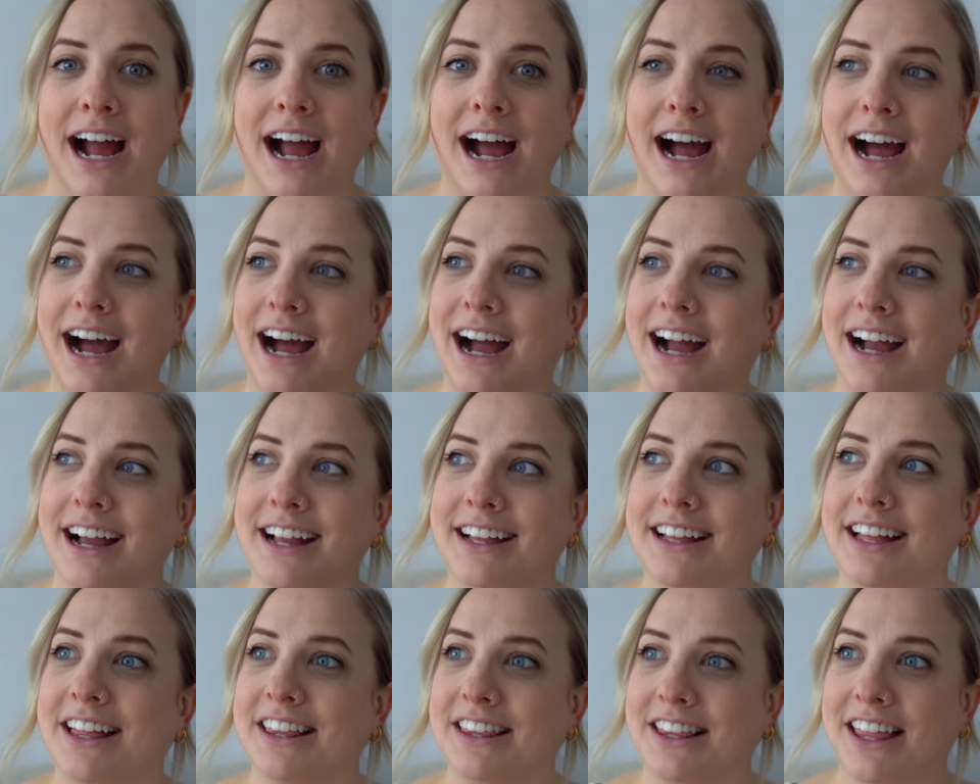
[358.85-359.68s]

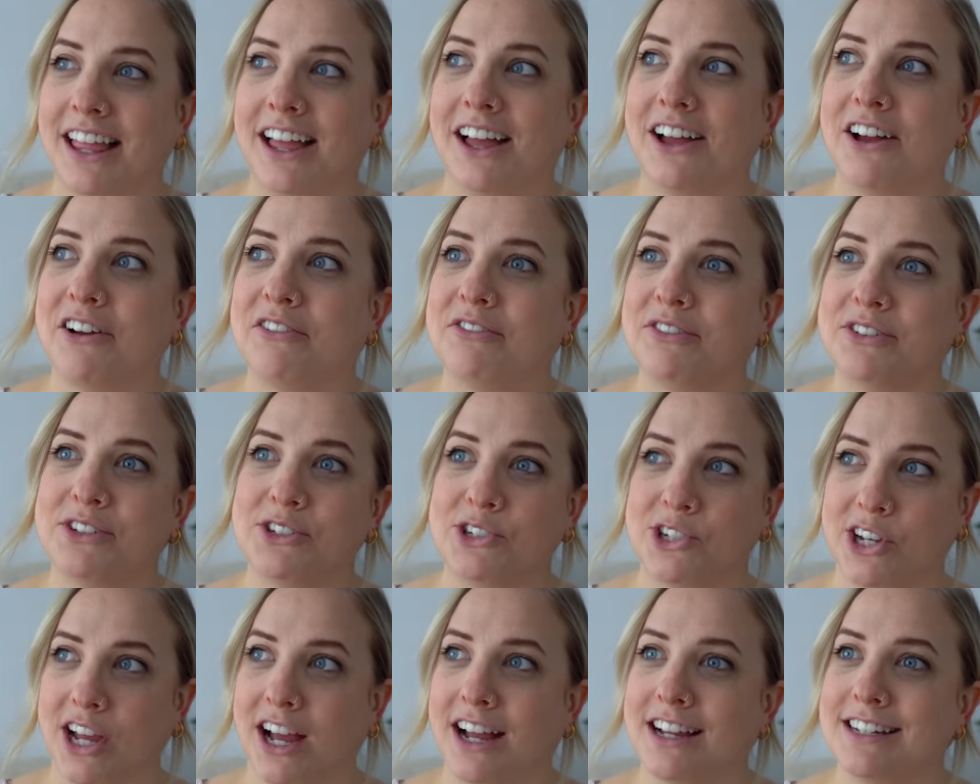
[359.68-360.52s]
I love
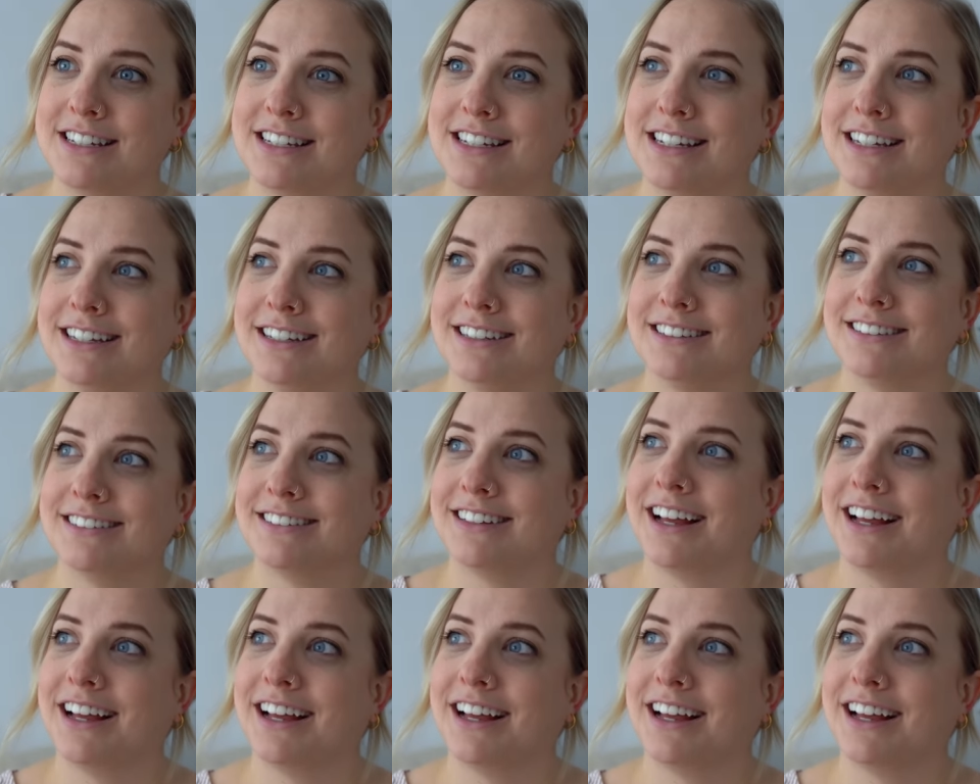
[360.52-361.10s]
chai tea.